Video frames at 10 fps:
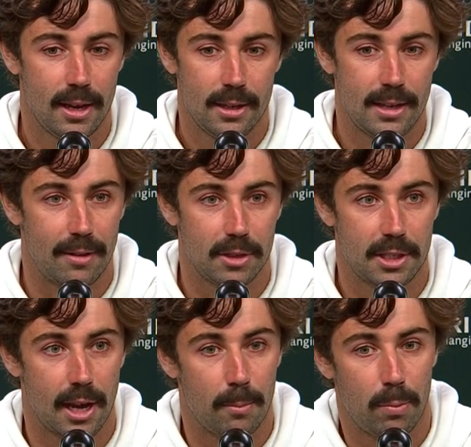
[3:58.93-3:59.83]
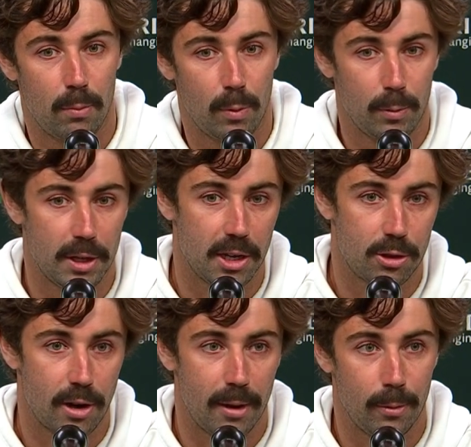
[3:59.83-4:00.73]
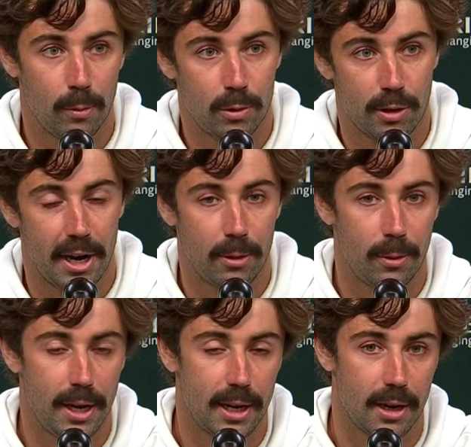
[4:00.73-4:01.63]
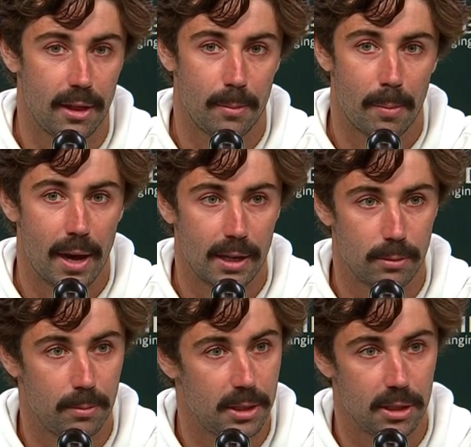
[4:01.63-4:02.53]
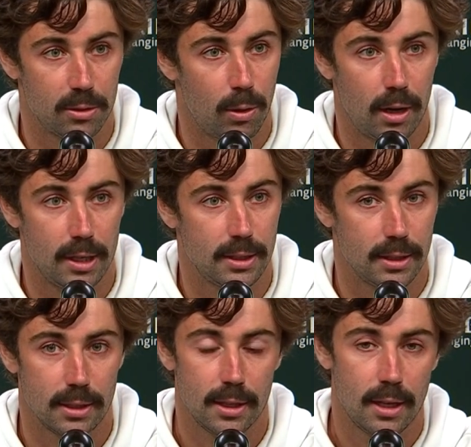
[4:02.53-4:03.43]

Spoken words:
Davis Cup, we training week, and I think my bags went missing twice, and